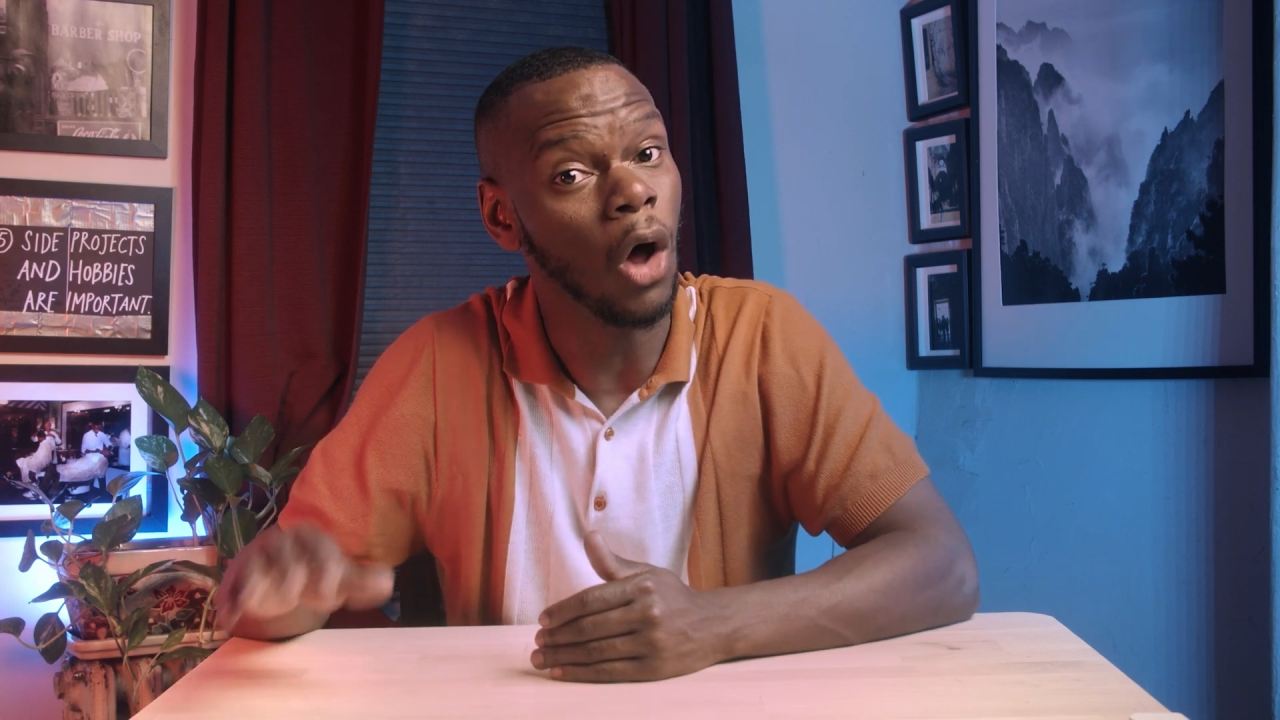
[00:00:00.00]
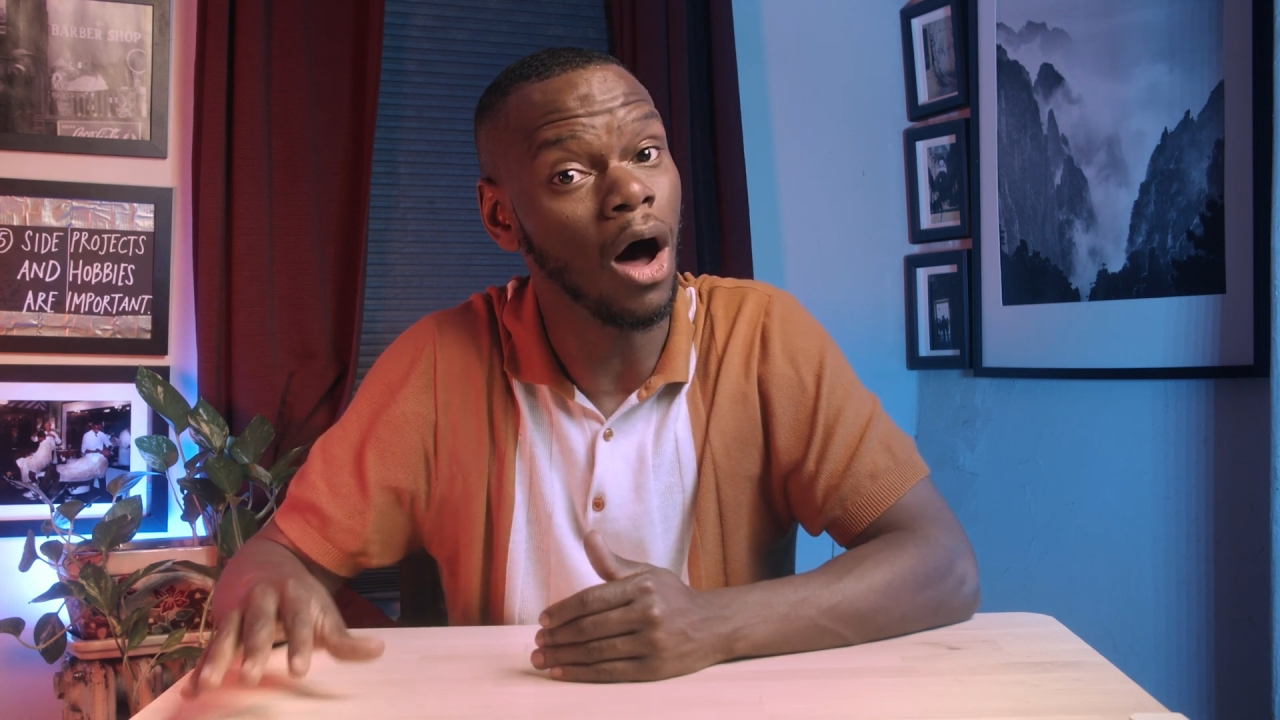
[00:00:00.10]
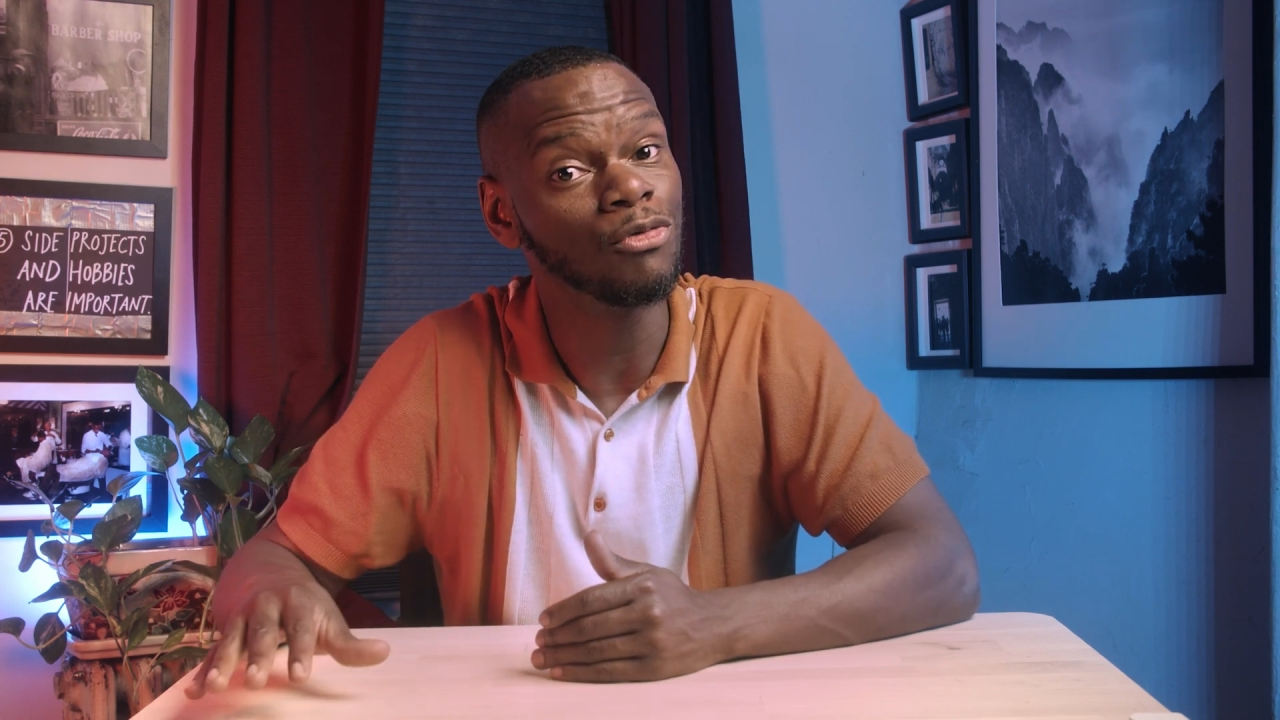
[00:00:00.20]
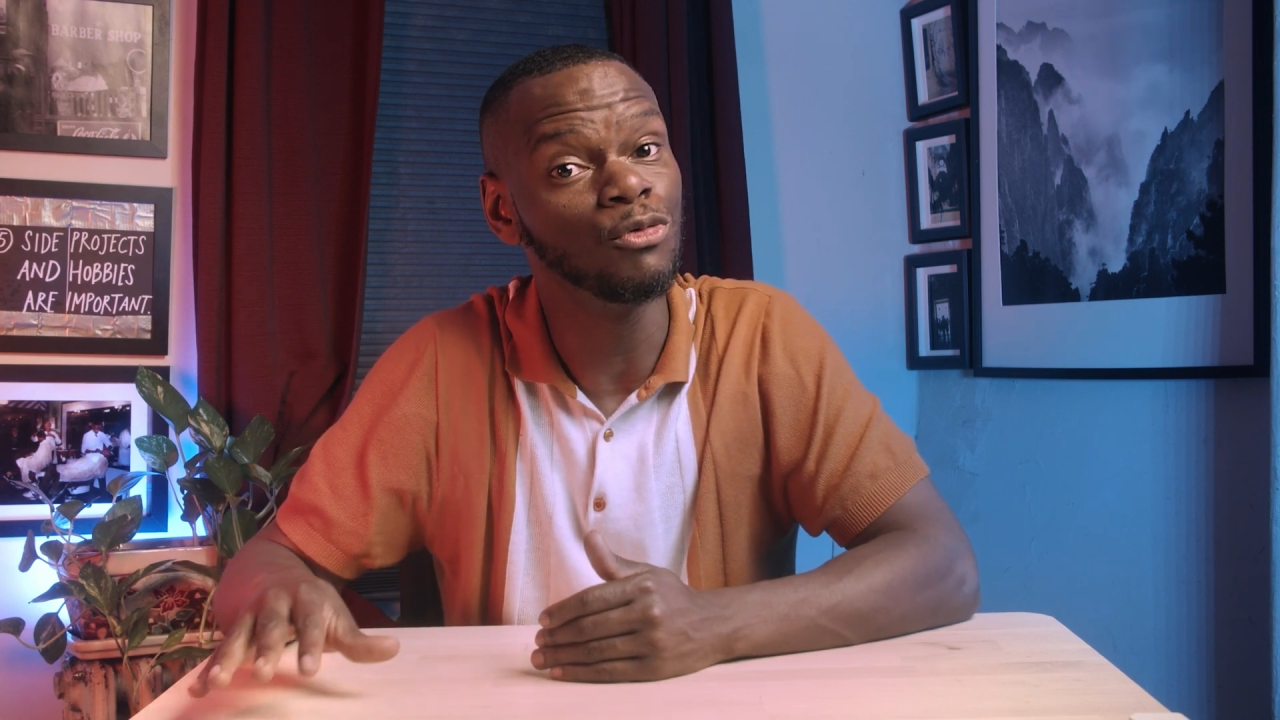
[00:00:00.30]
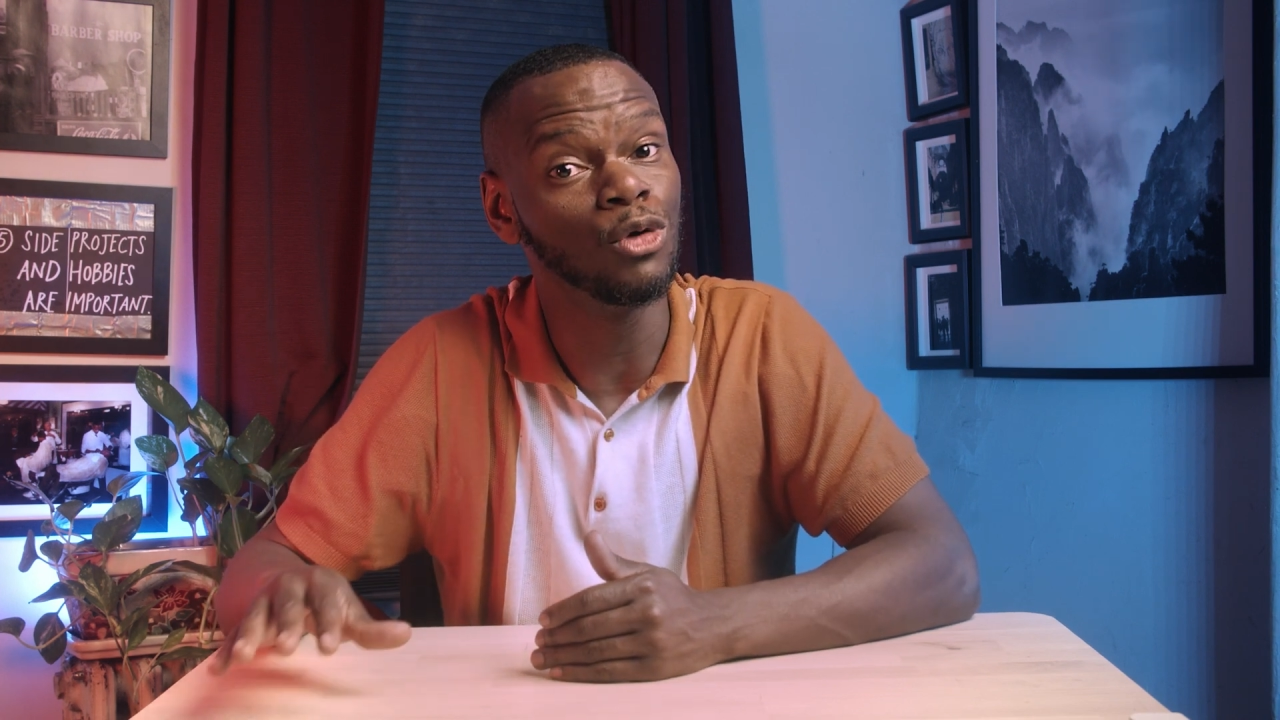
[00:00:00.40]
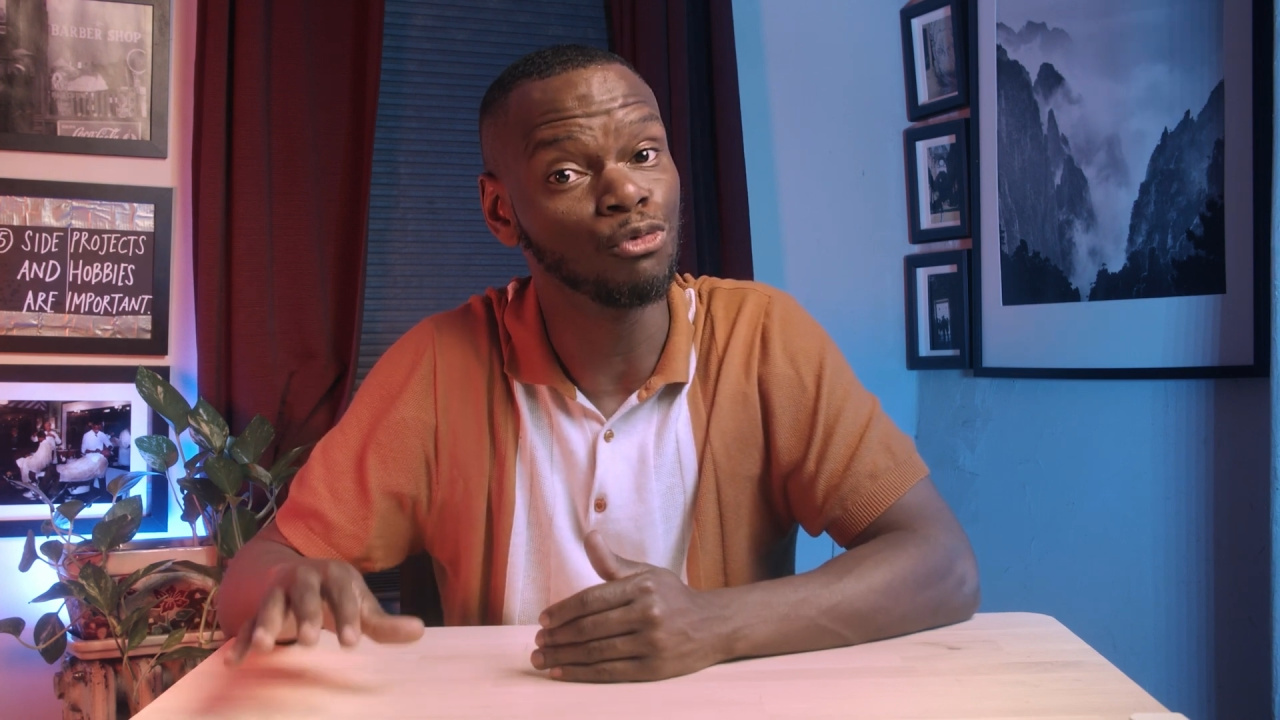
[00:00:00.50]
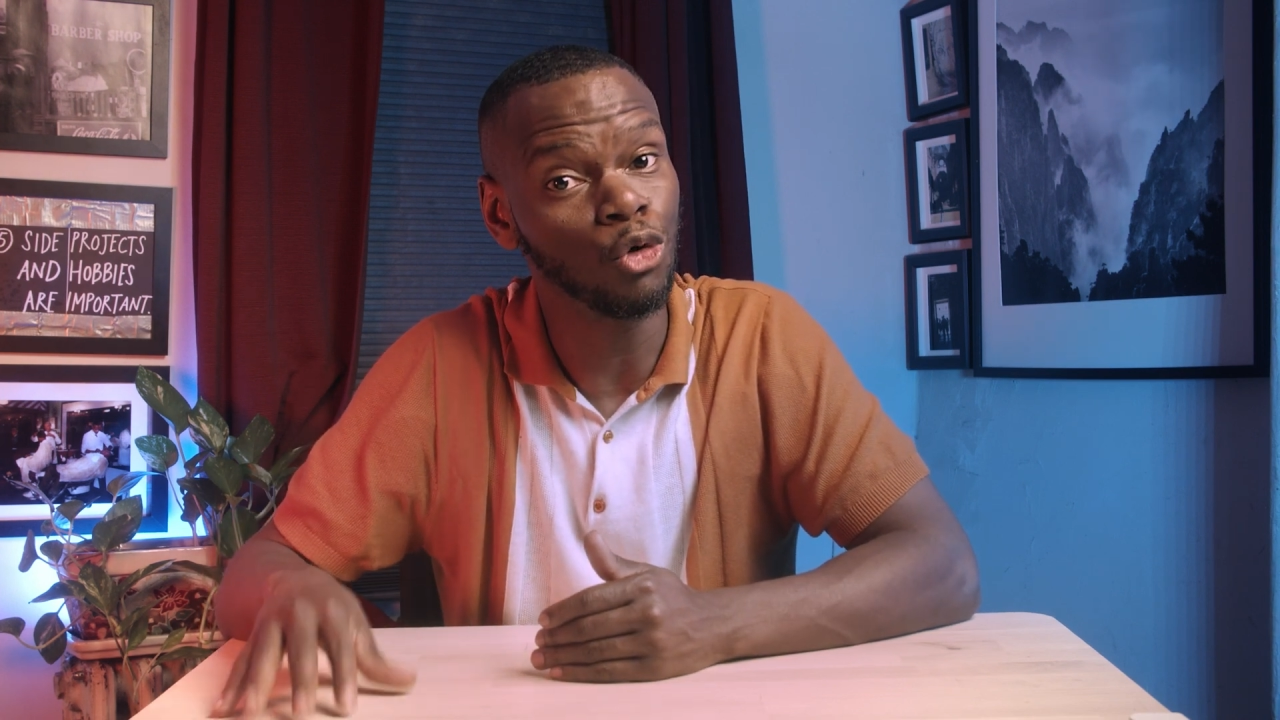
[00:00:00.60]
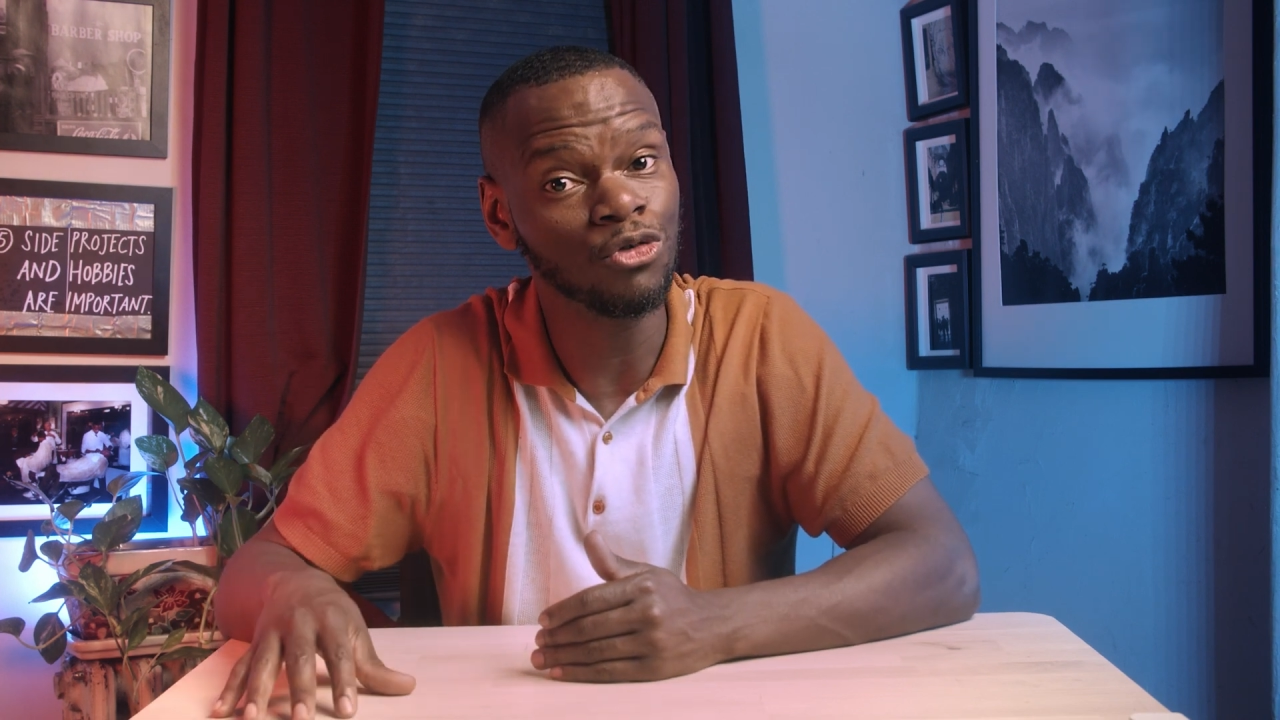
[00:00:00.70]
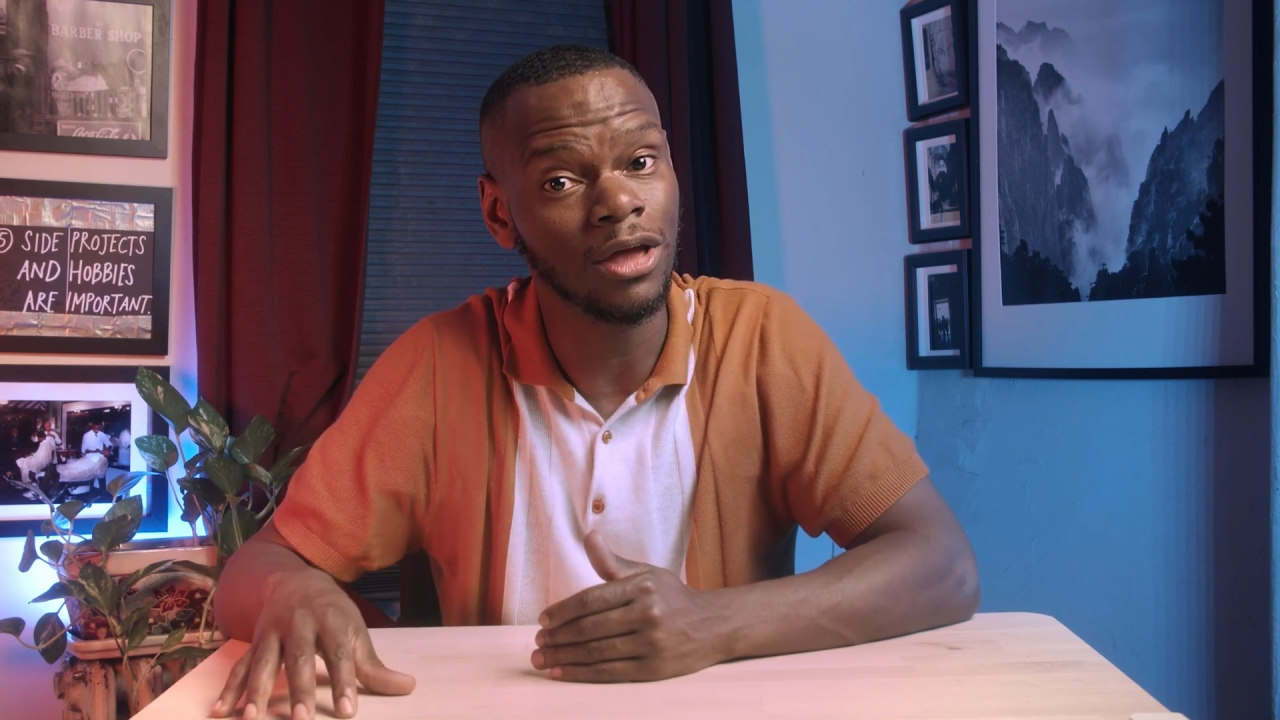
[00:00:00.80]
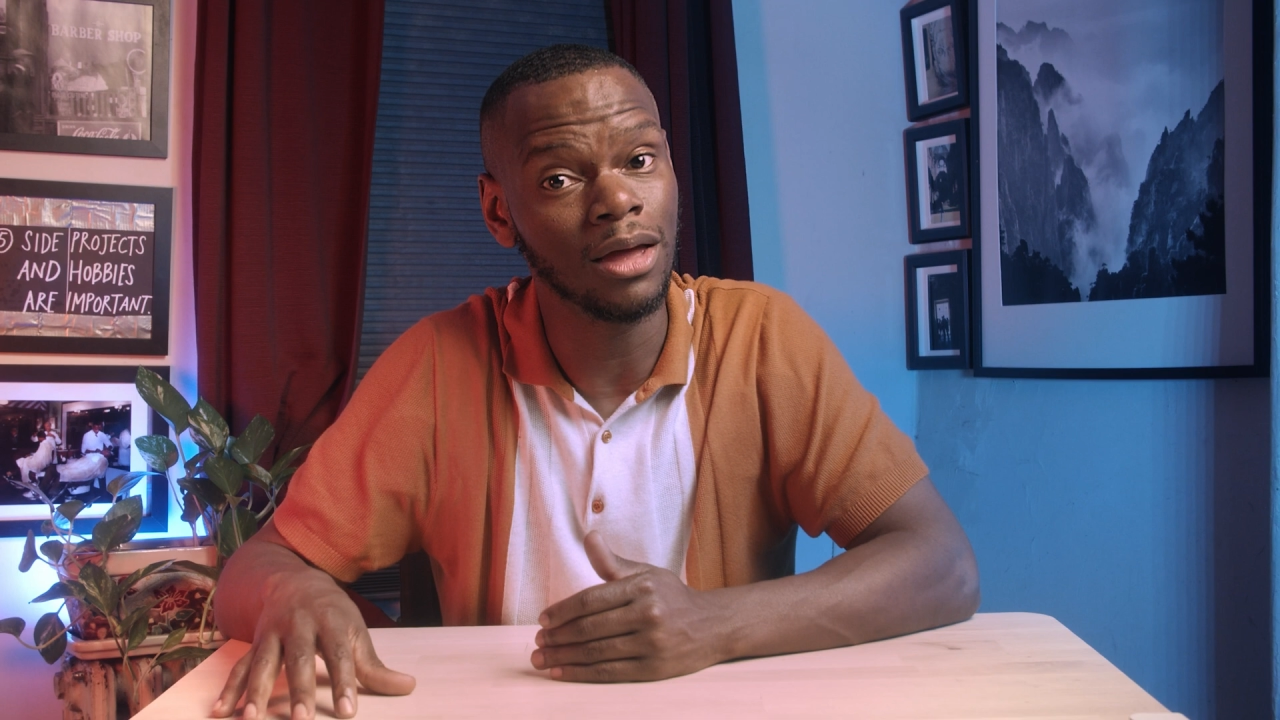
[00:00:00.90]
off of your first